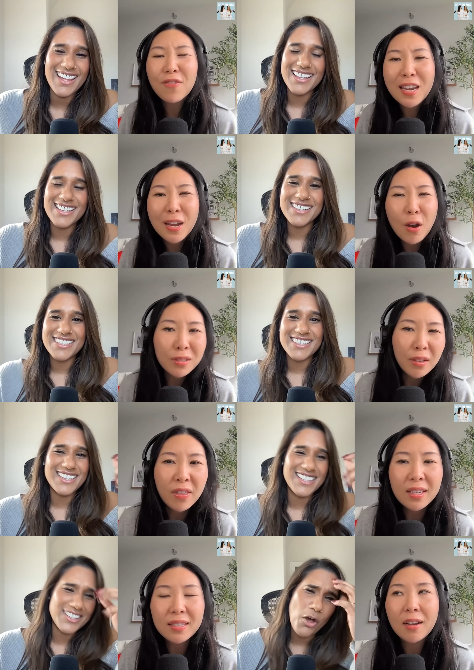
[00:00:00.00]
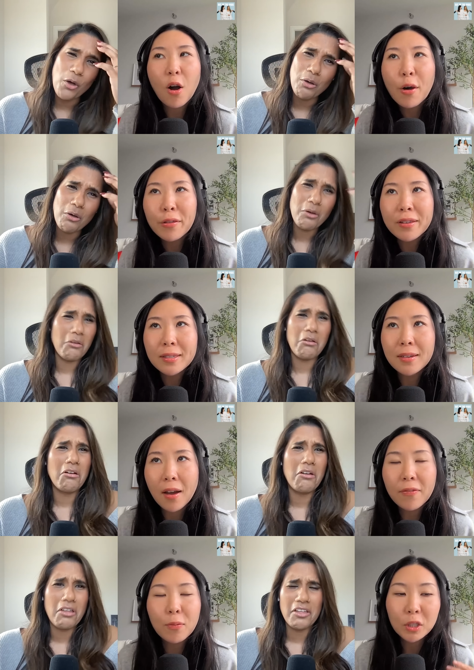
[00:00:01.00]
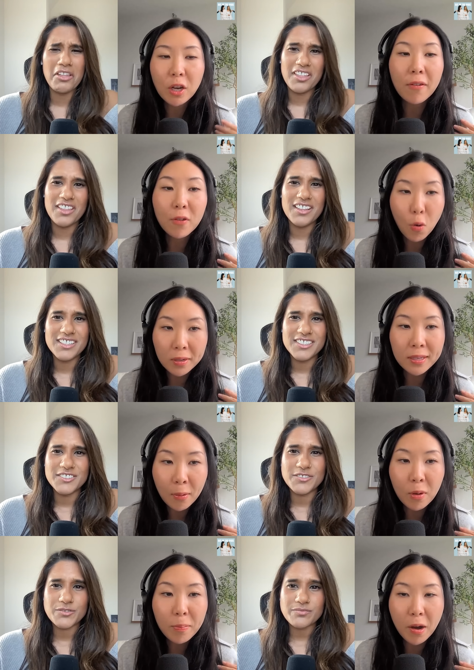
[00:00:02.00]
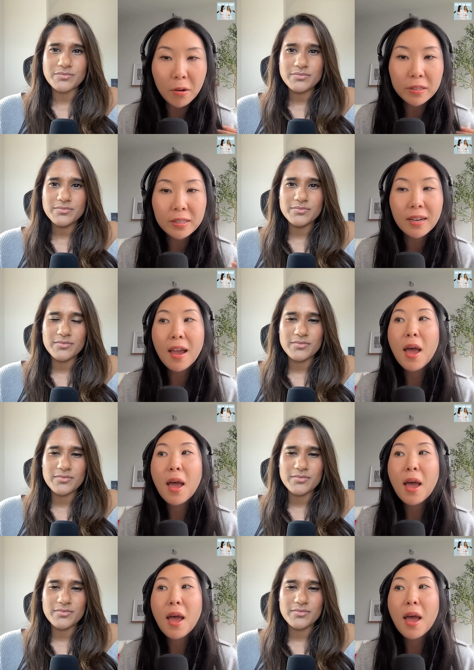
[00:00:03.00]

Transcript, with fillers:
Speaker 1: videos of this, like all this stuff, which of course I will post.